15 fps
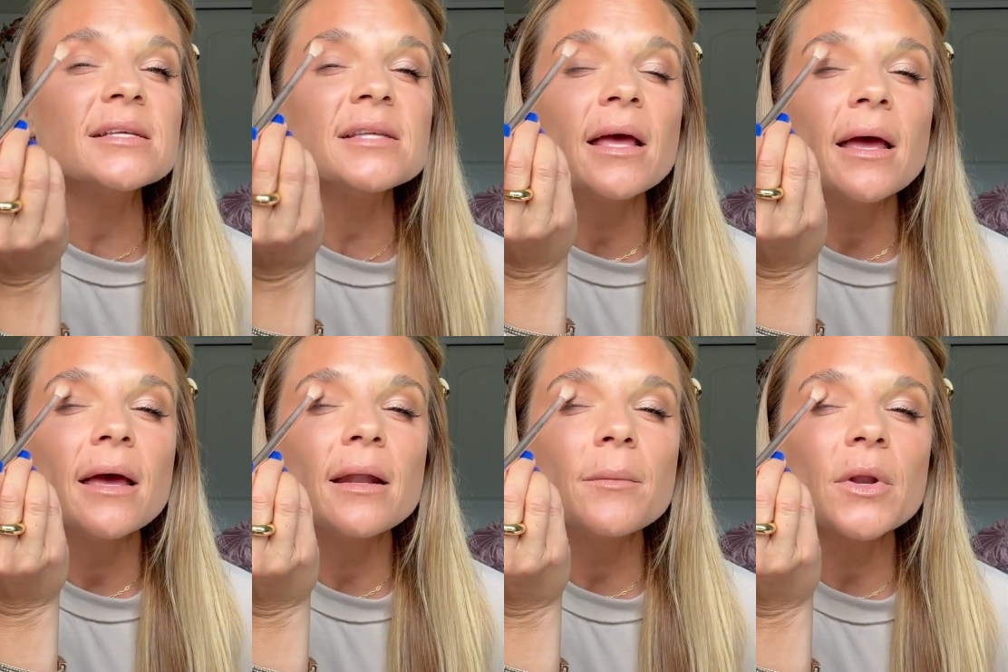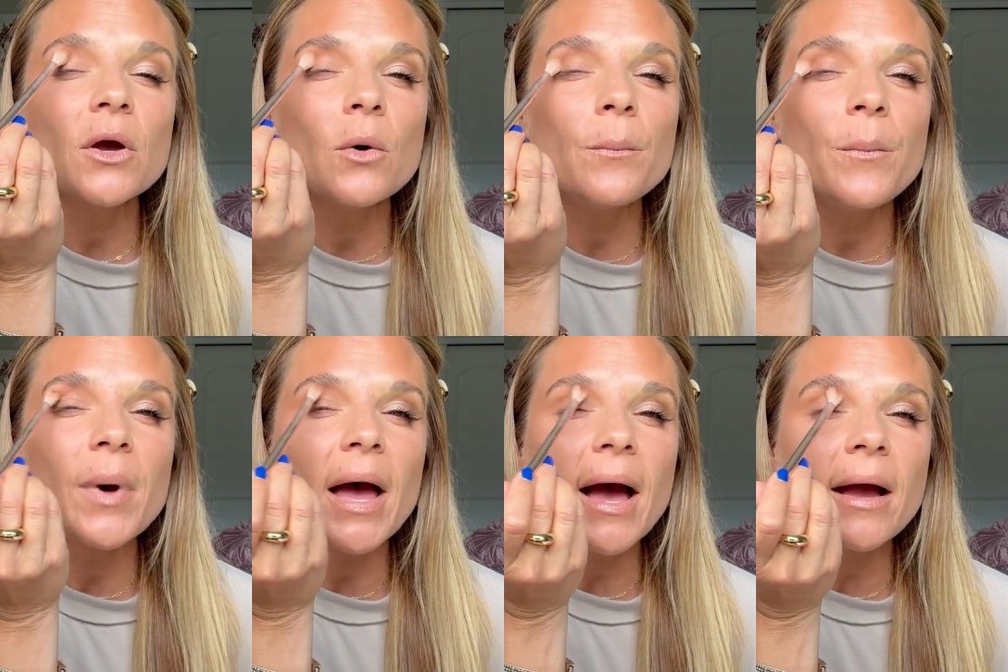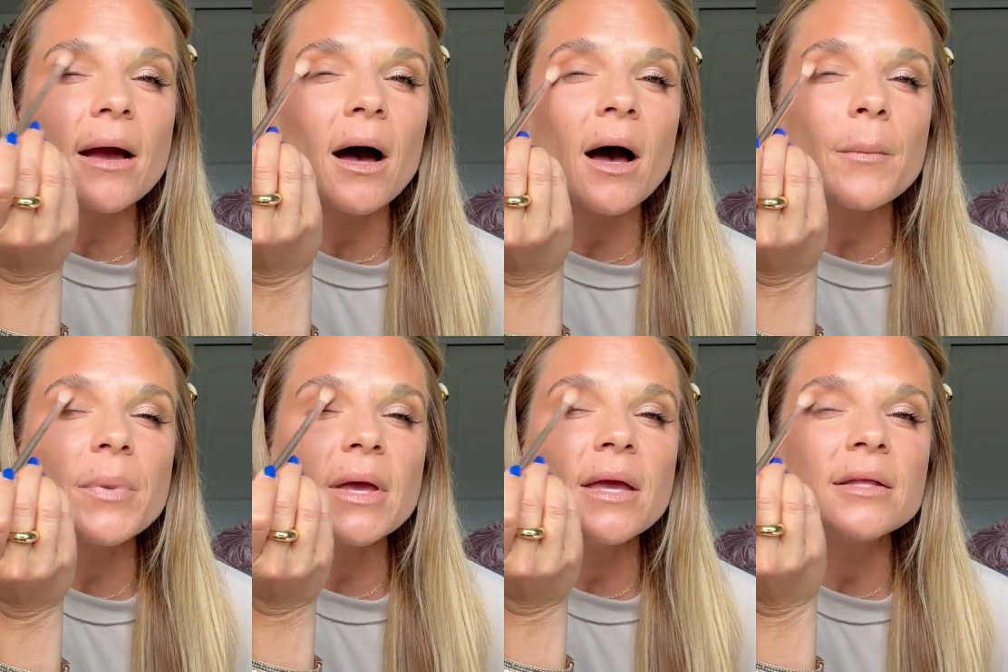and I'm gonna go back
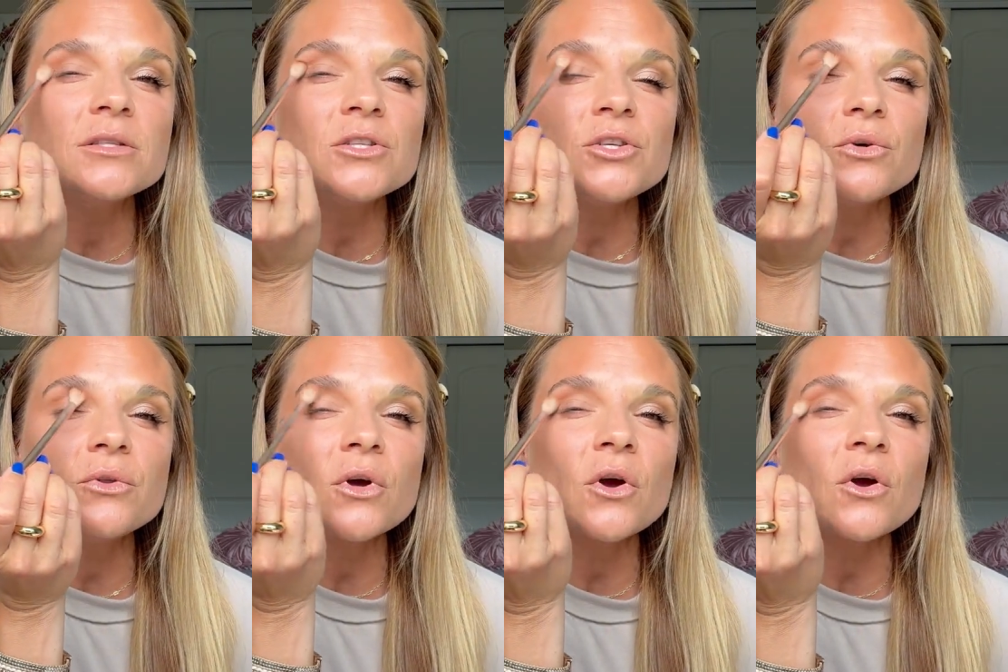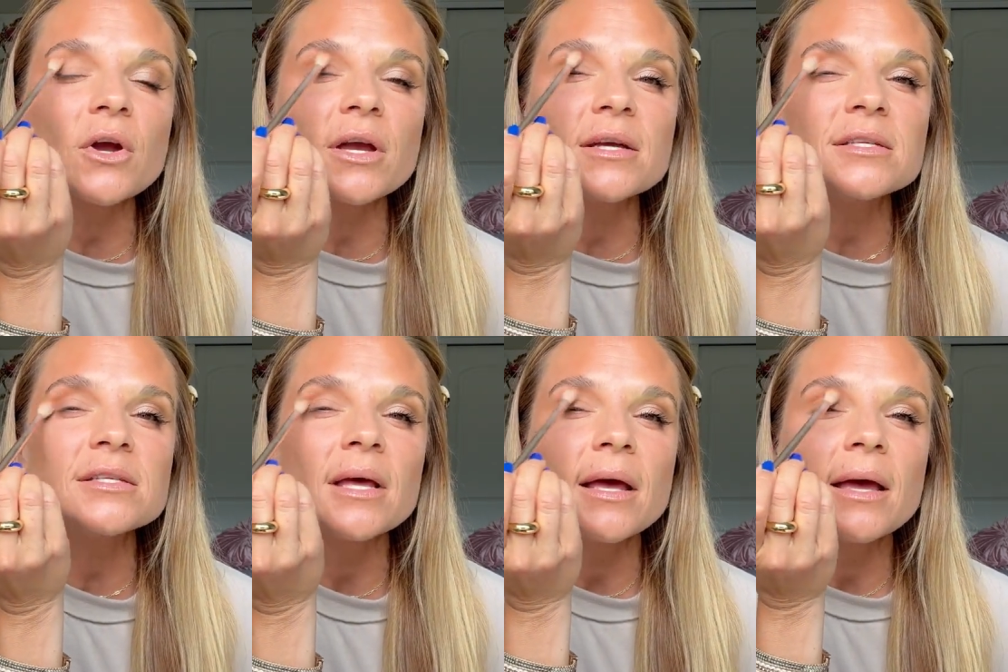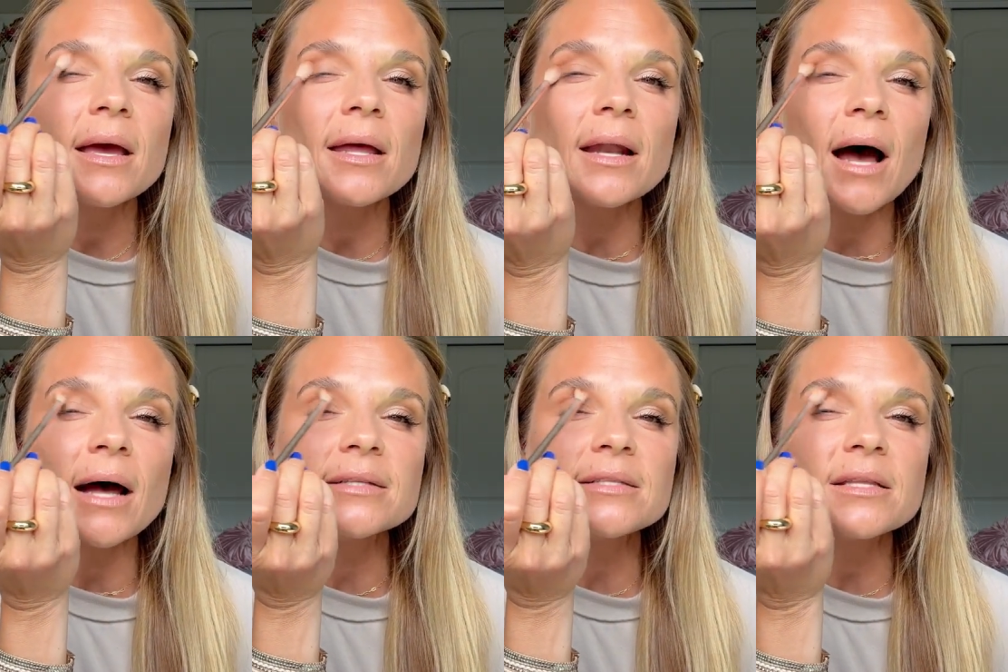up into the crease and
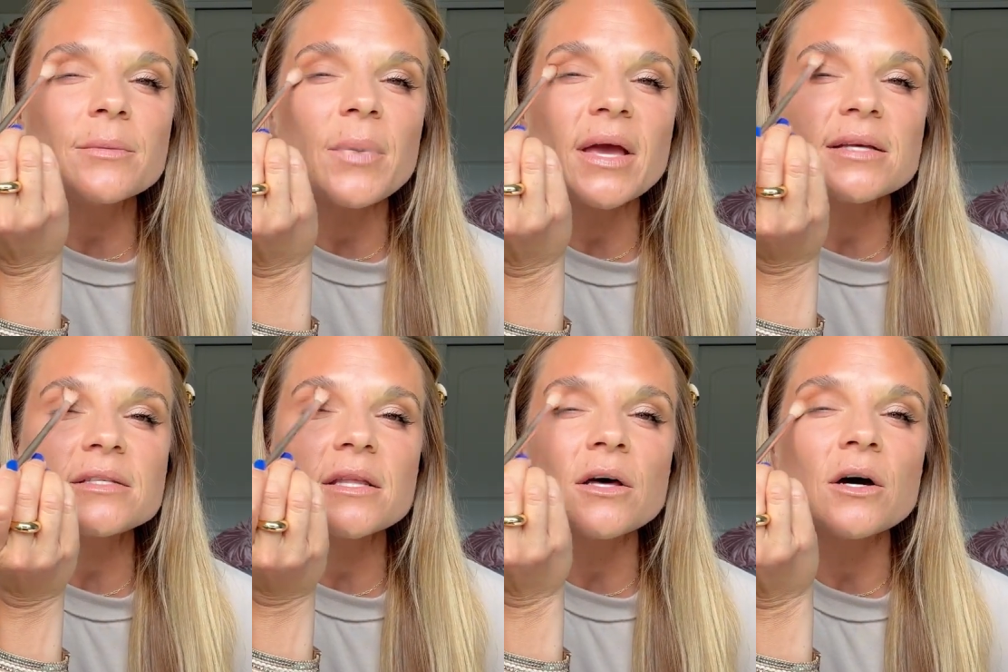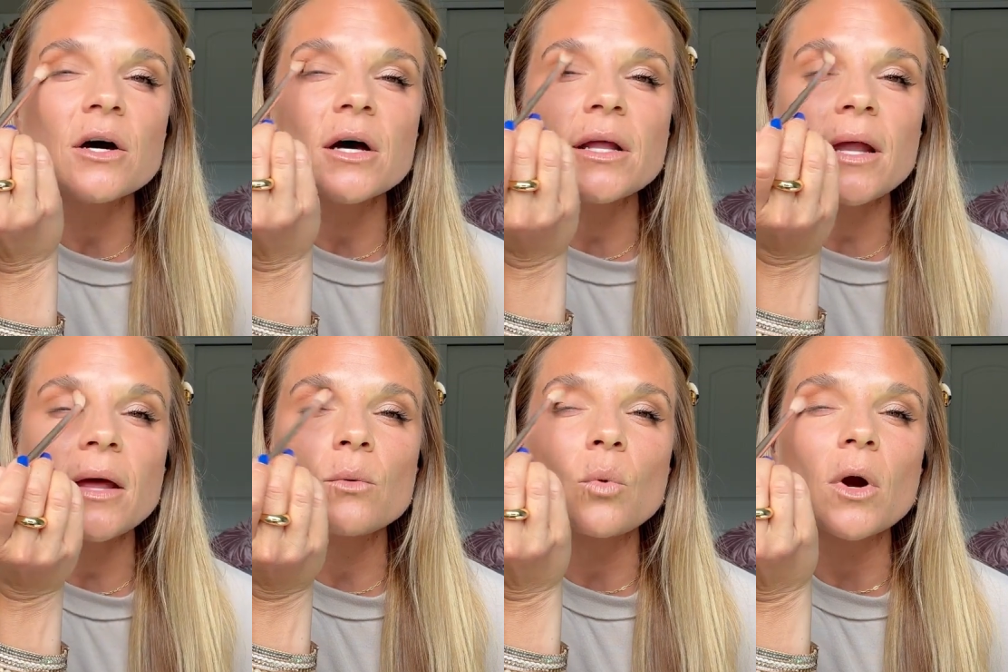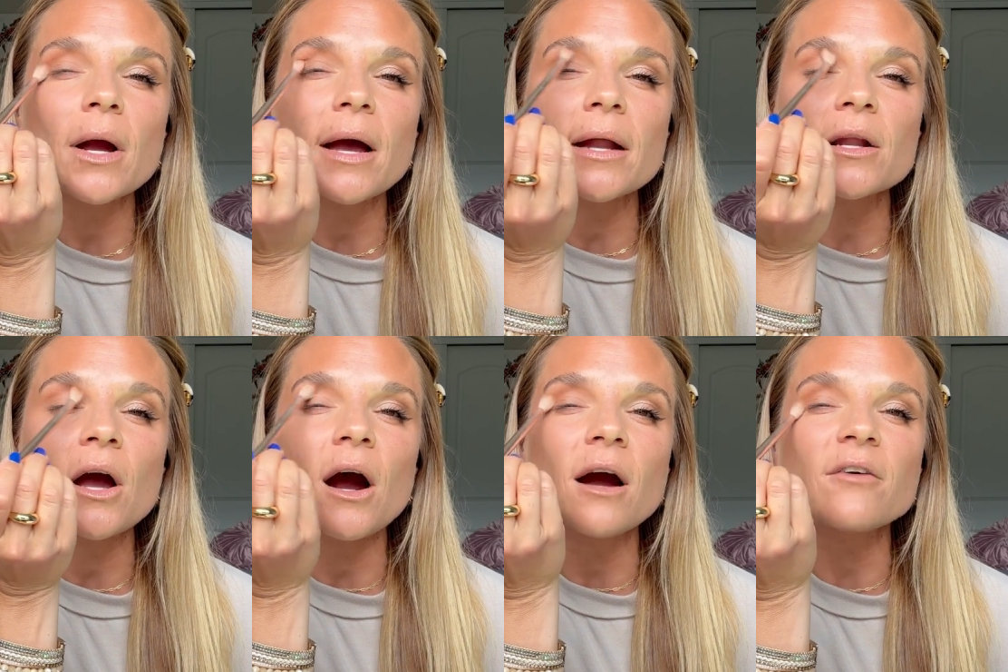onto the base of the hood and work
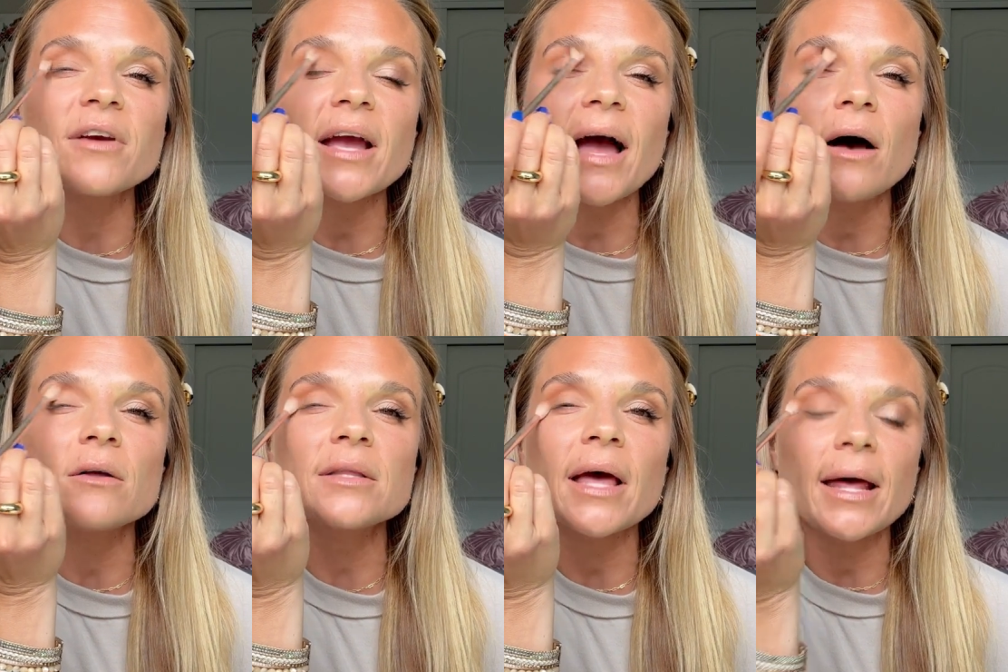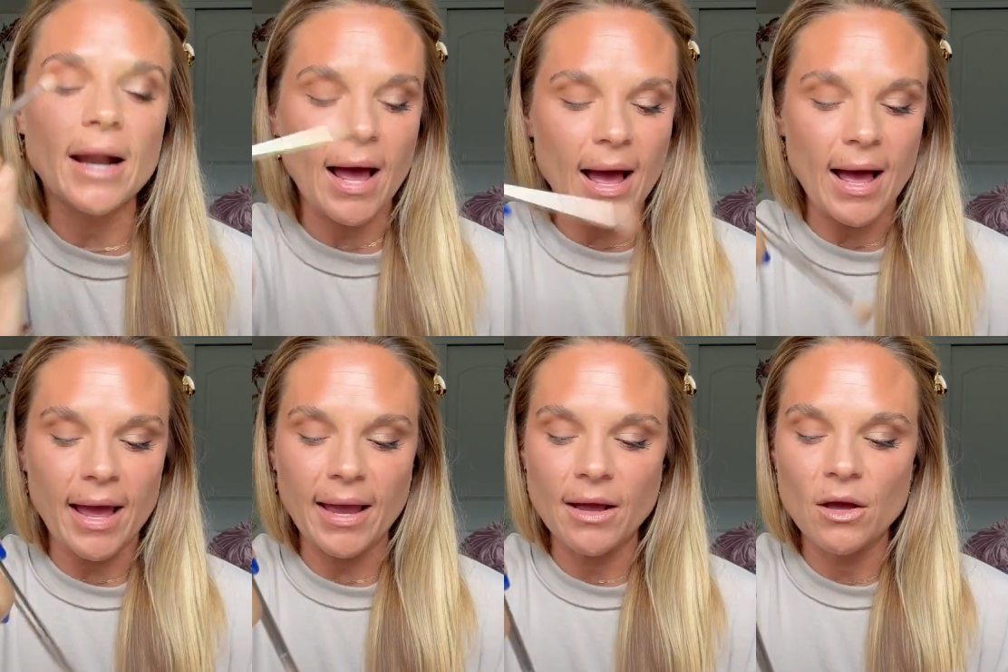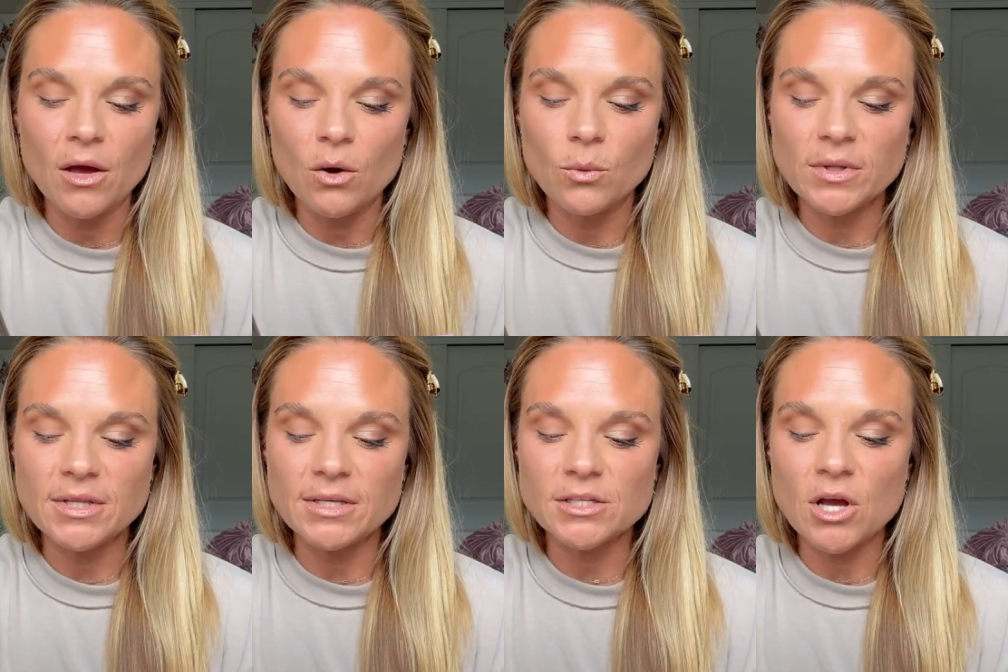on carving out that eye
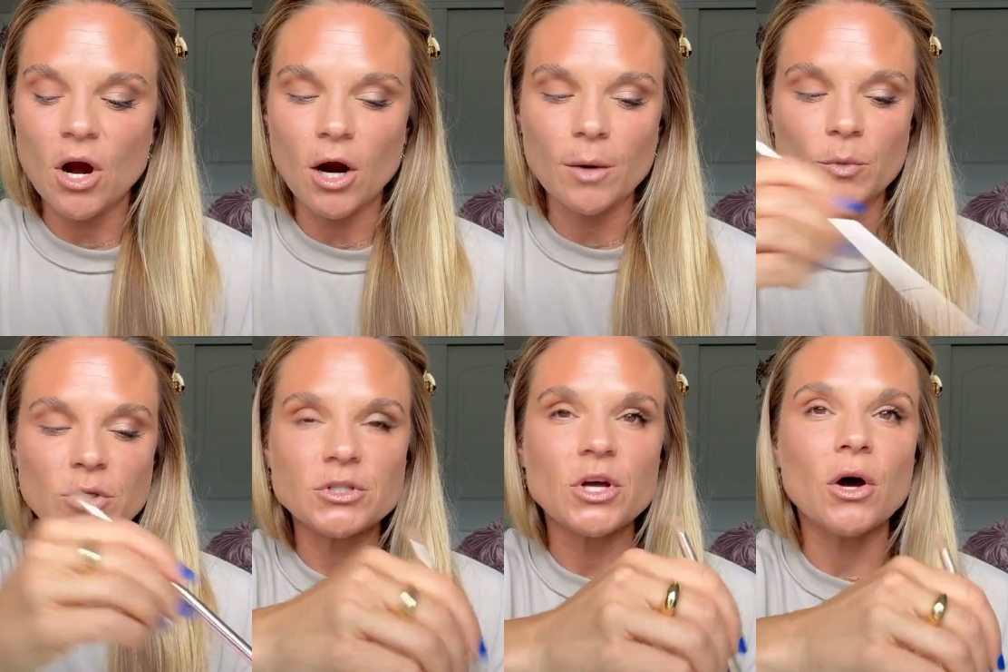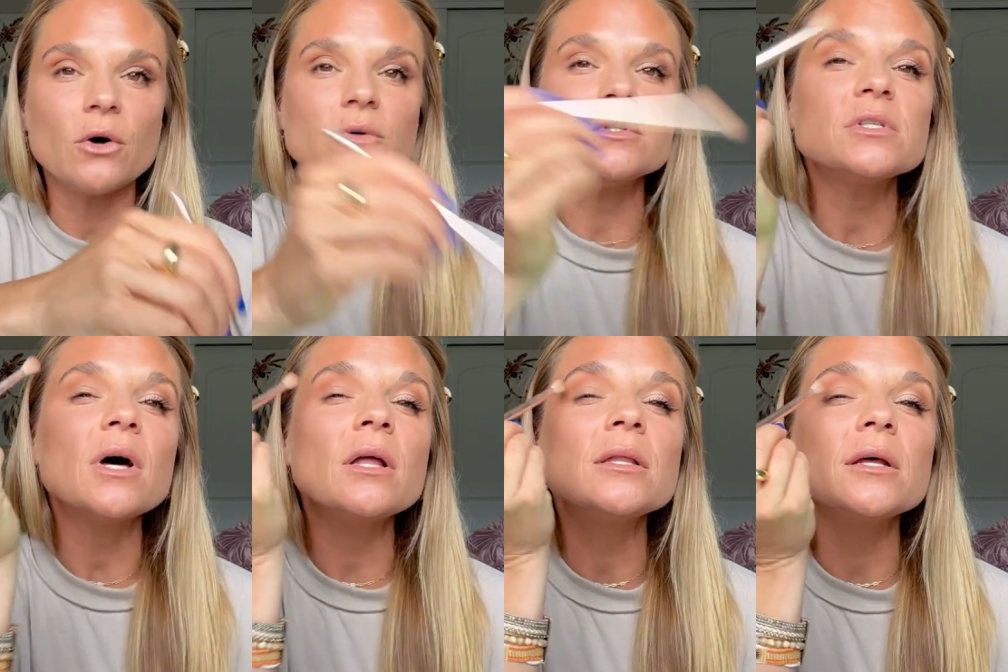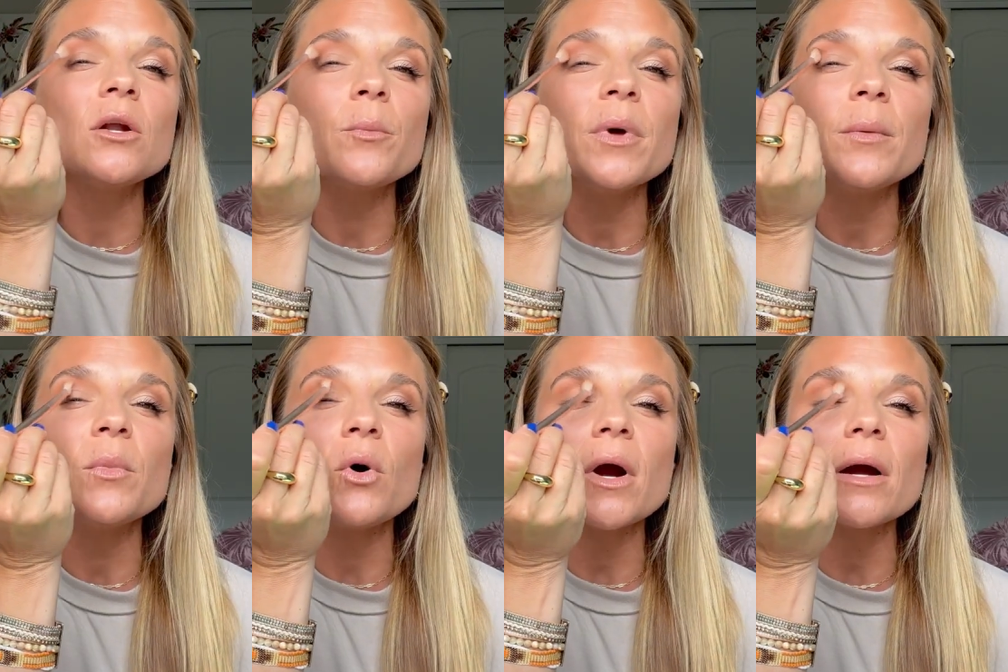with these caramel tones a little
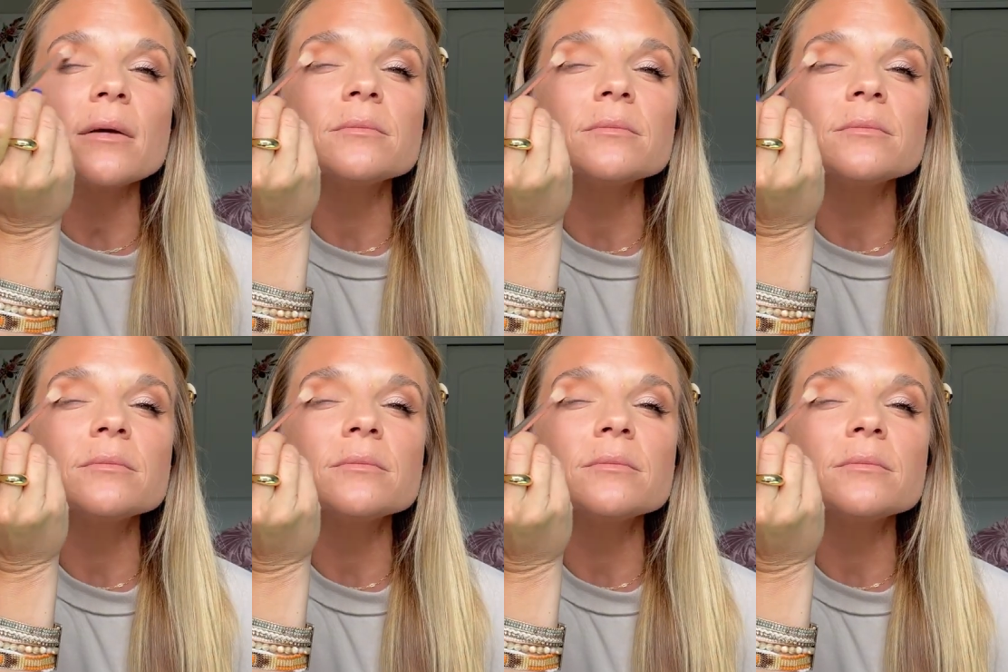bit more.